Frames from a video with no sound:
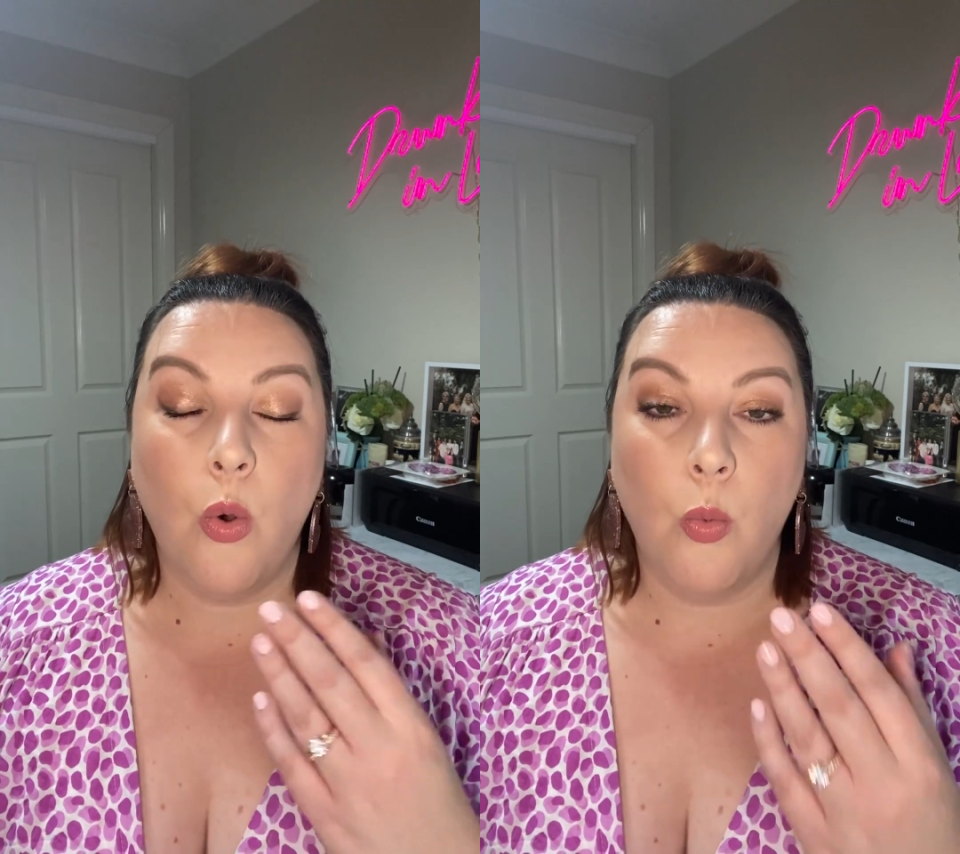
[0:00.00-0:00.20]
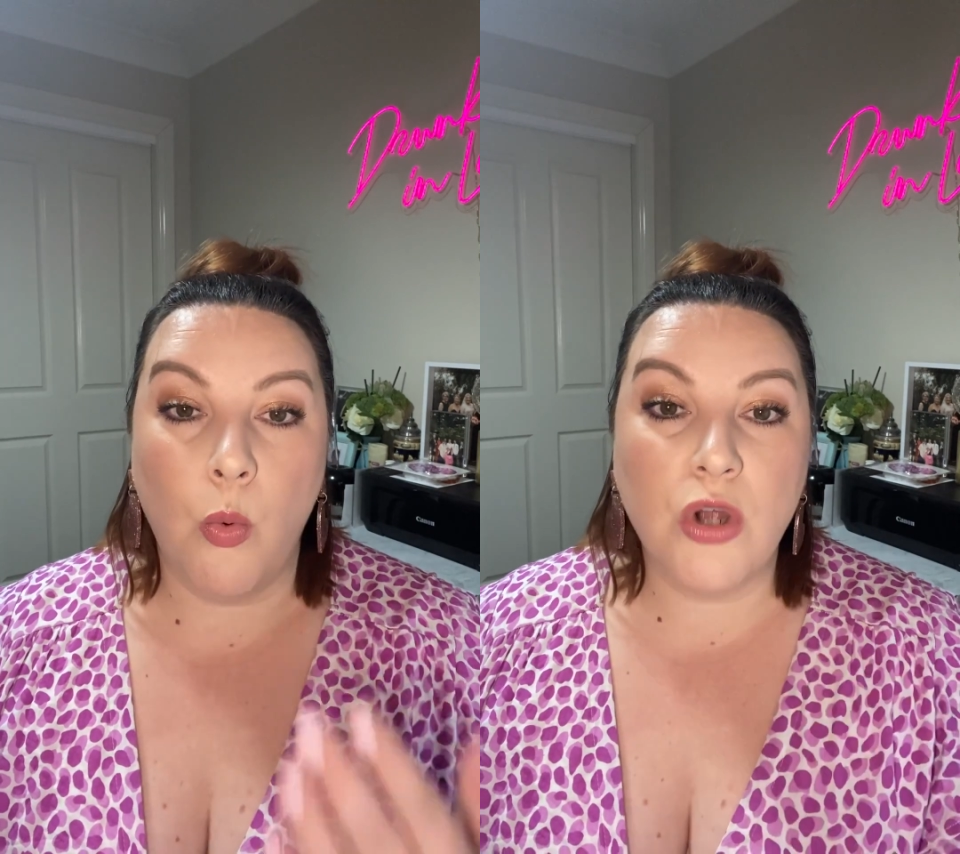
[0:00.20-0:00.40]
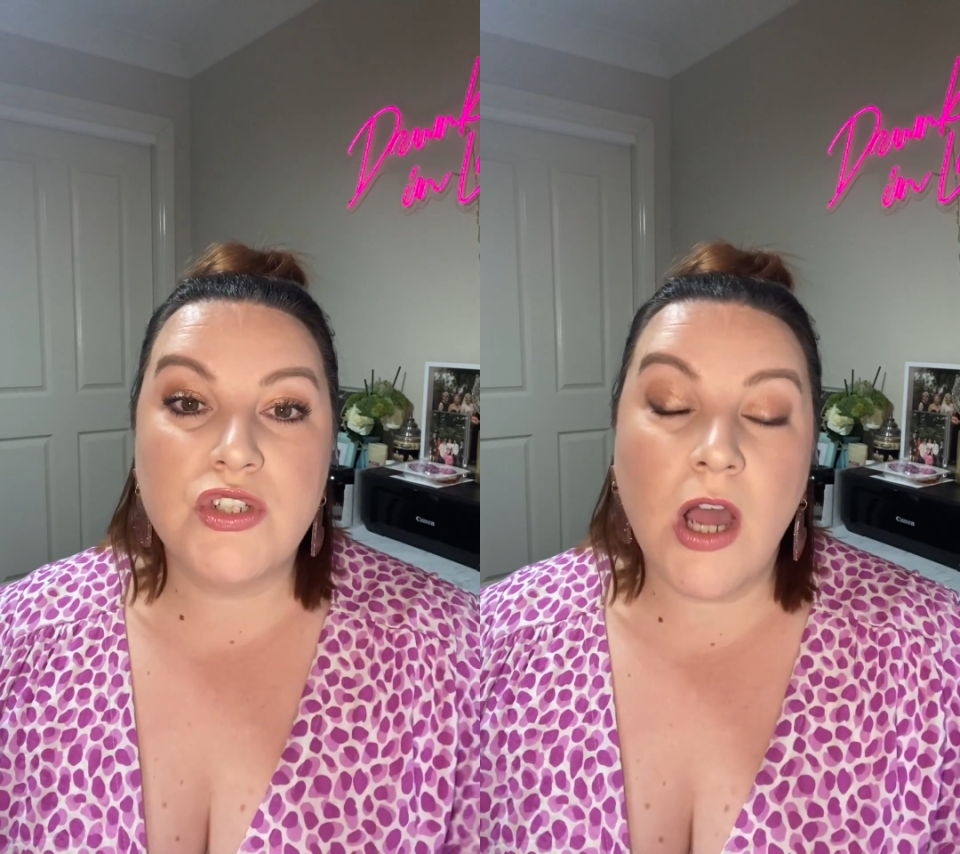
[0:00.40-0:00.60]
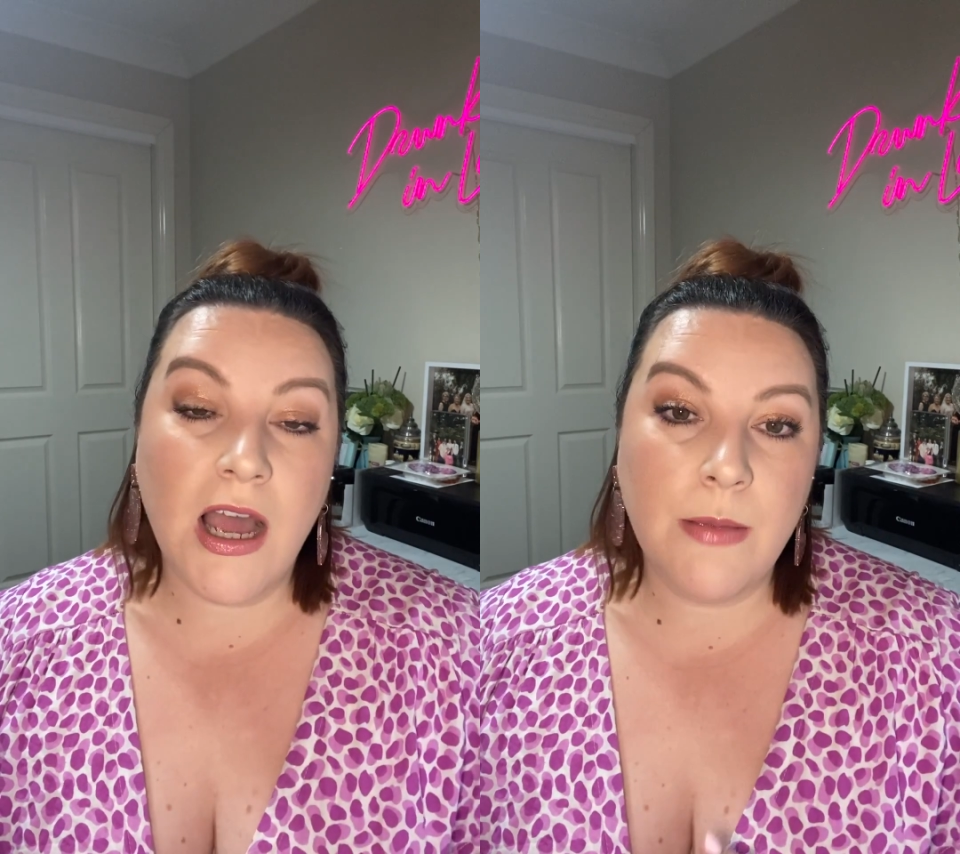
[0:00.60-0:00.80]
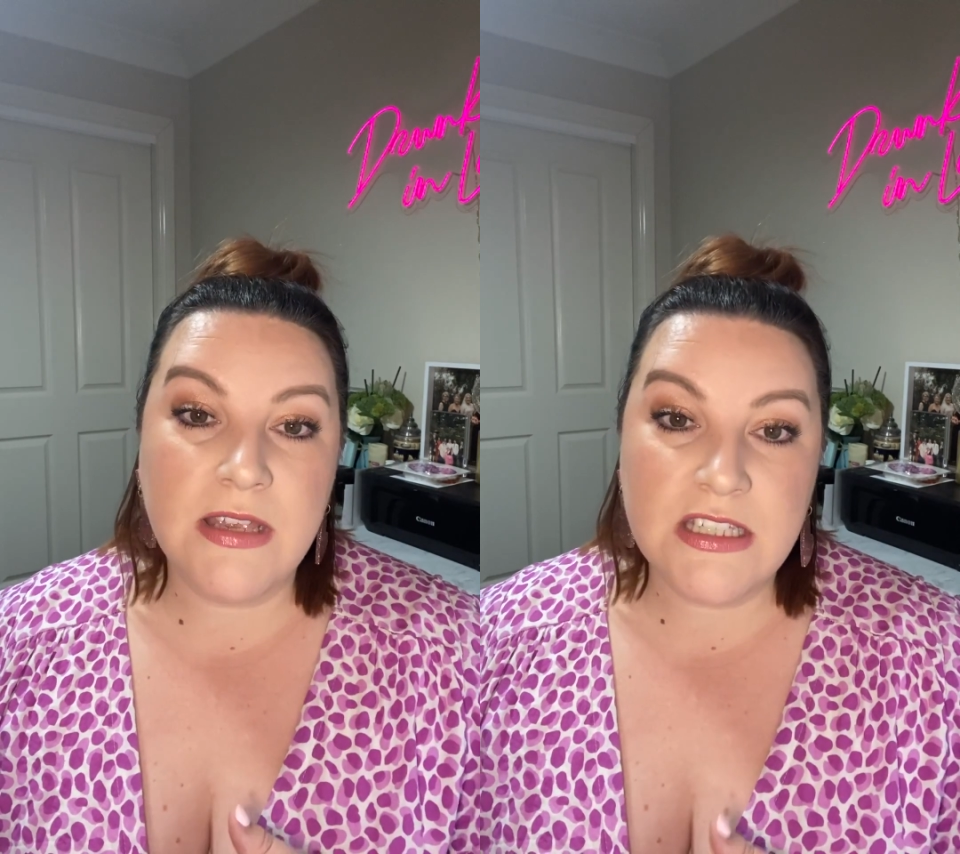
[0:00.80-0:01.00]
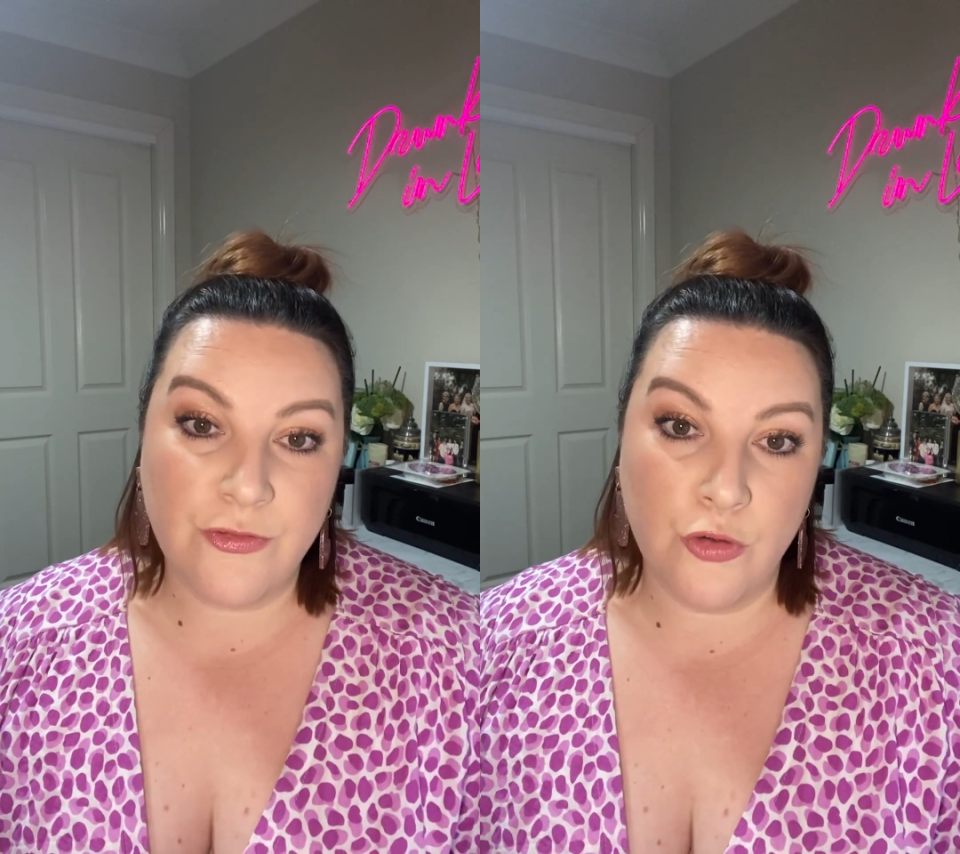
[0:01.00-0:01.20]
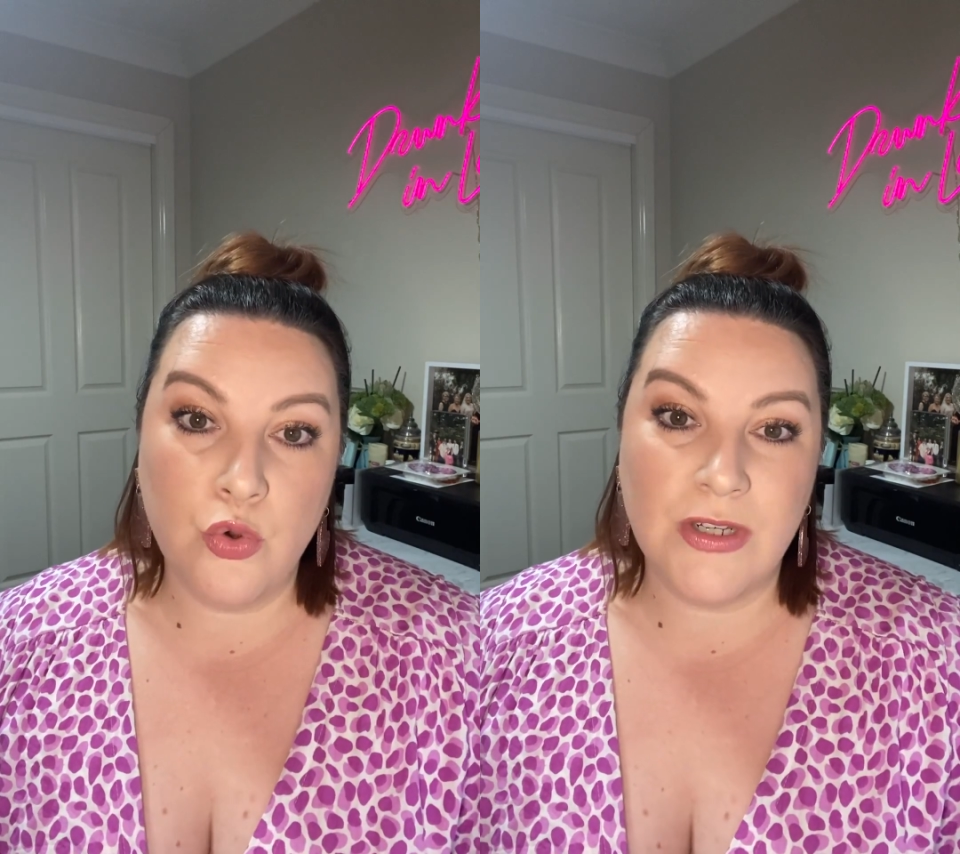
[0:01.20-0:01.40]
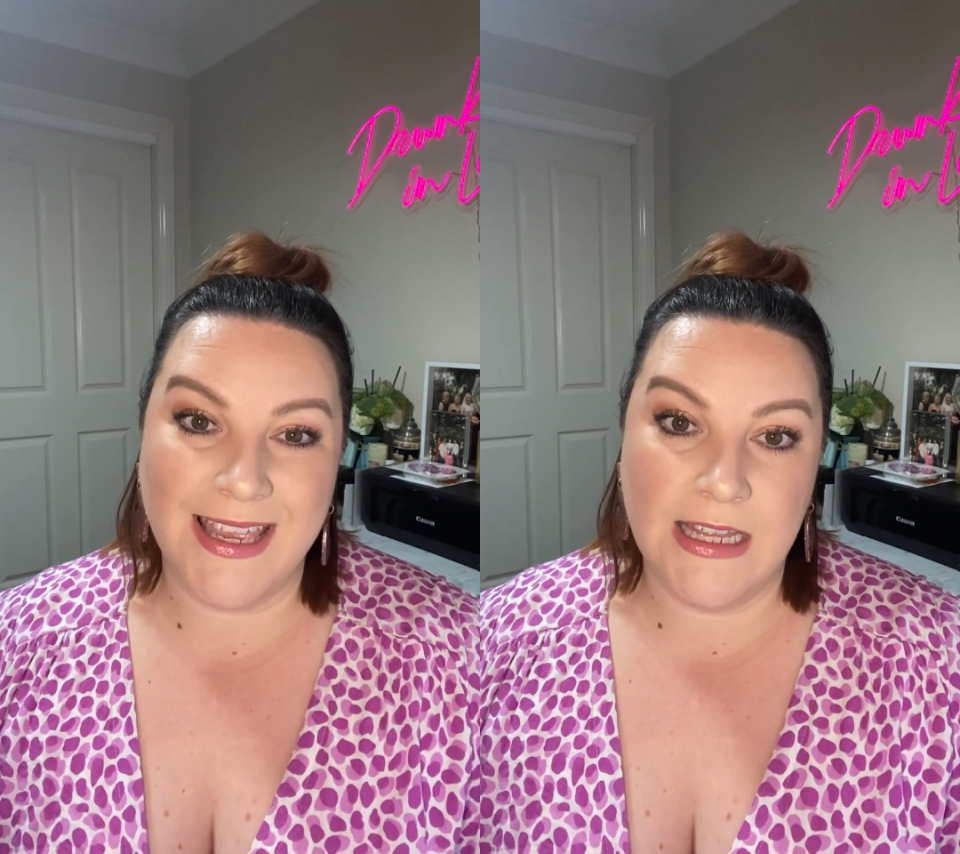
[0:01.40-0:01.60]
What time is
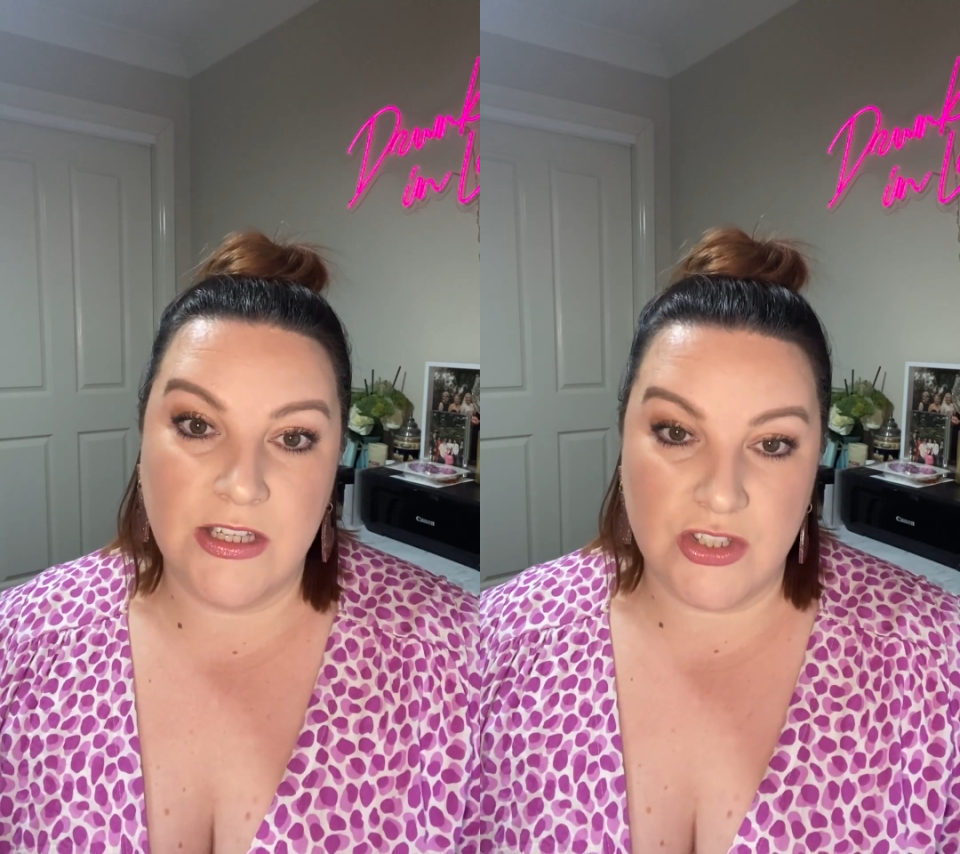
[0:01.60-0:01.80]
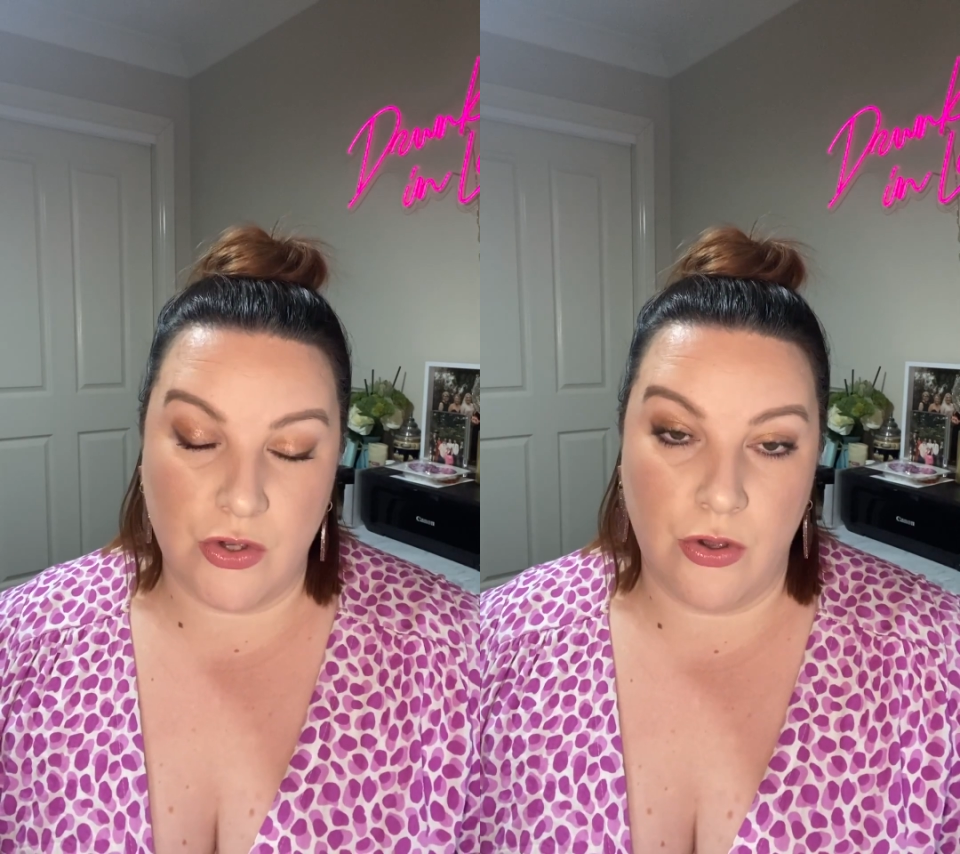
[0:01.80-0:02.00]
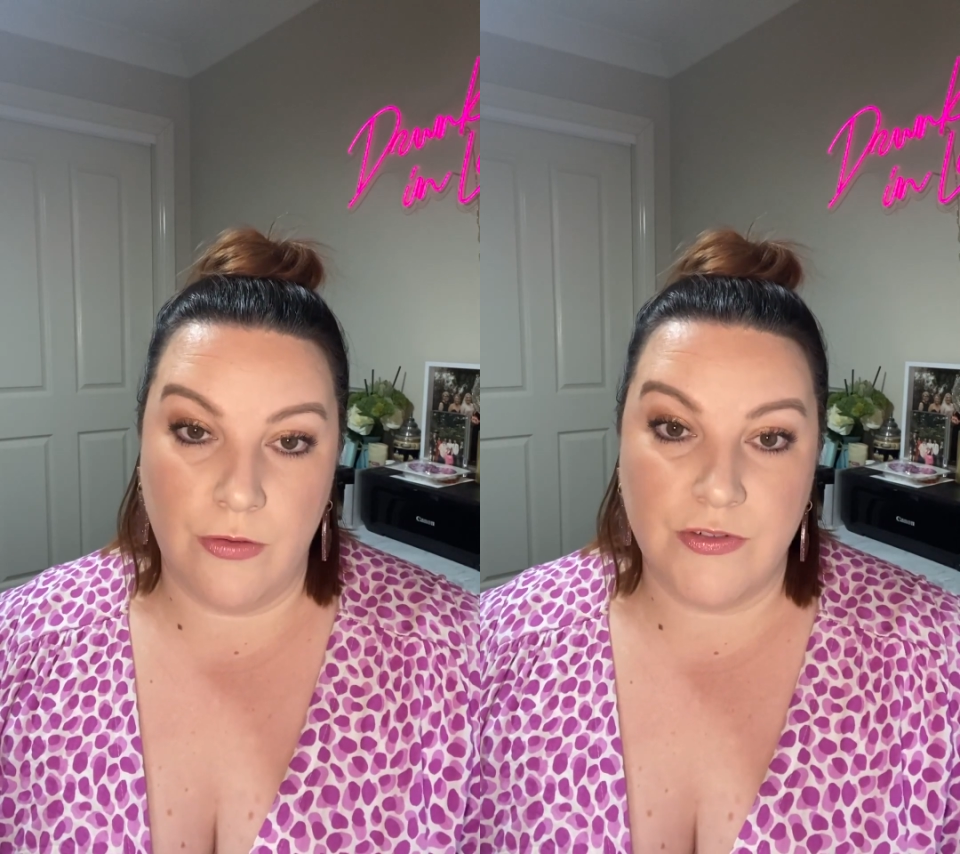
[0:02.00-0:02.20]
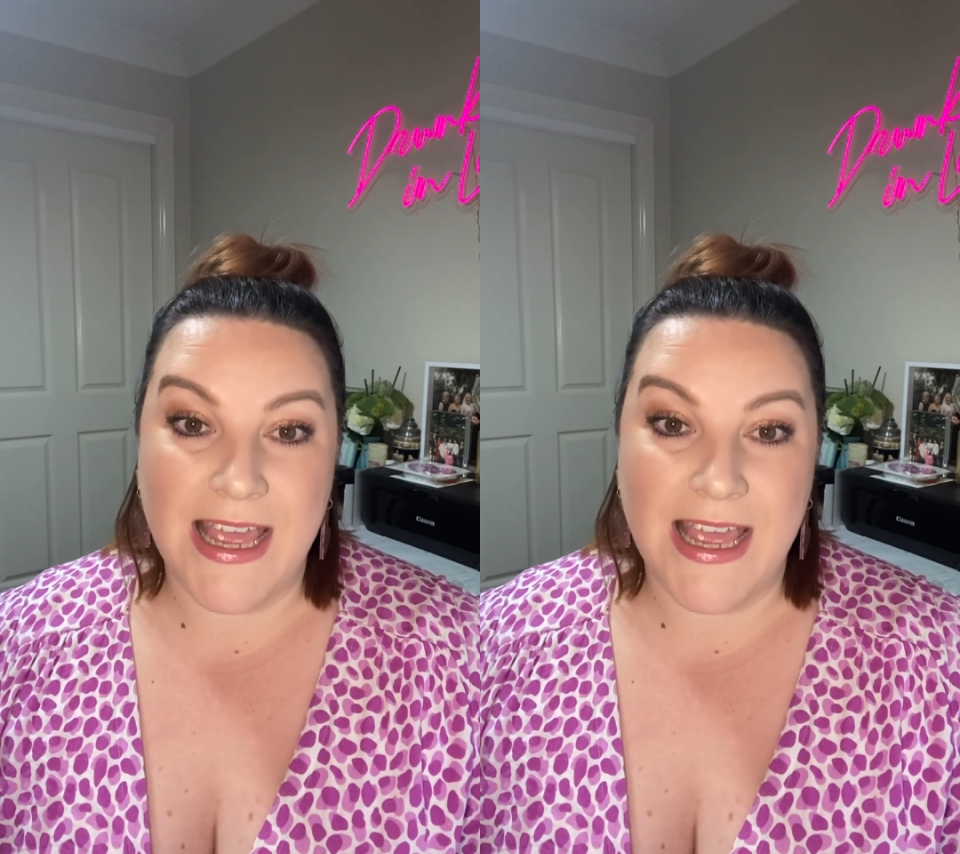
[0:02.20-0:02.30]
food getting served?